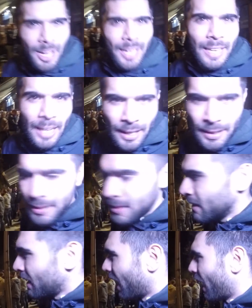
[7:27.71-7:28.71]
earlier,
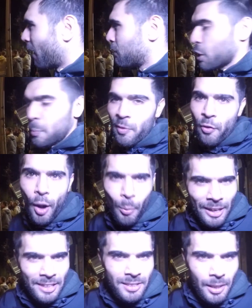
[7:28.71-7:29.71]
just before I
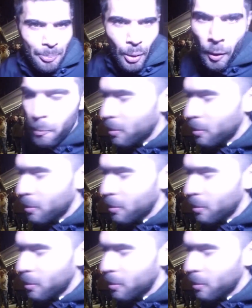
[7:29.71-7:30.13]
went into the pub,